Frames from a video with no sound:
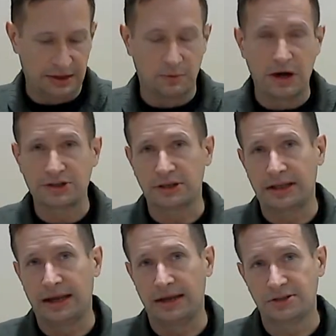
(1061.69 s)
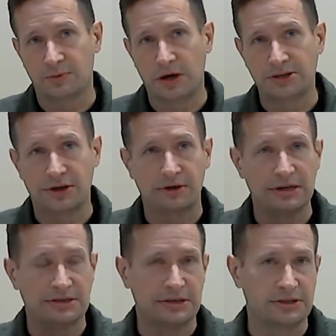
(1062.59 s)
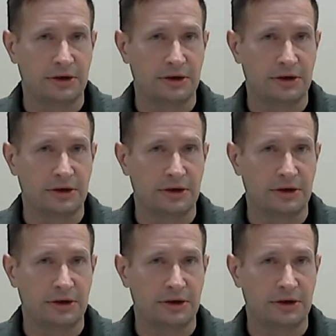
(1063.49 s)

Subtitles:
the washing the hands, the watching your distance,